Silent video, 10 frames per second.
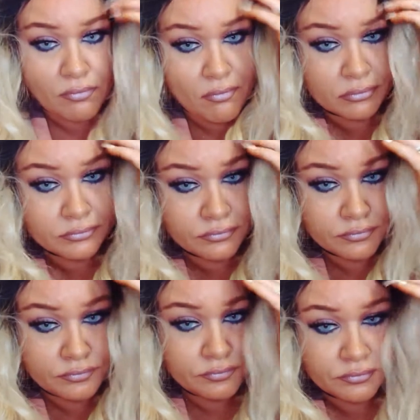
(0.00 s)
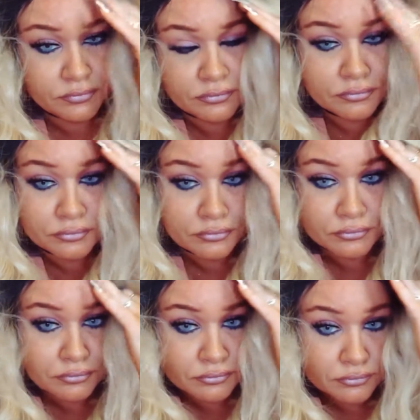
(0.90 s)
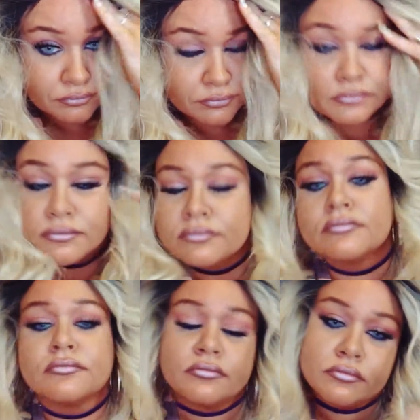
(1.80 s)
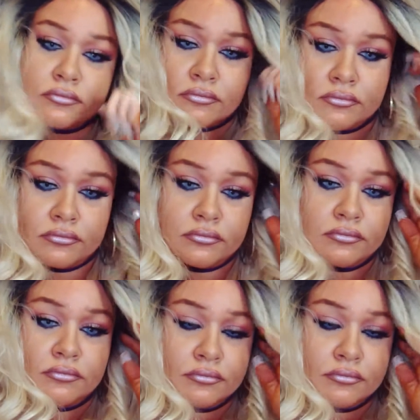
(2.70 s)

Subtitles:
(silence)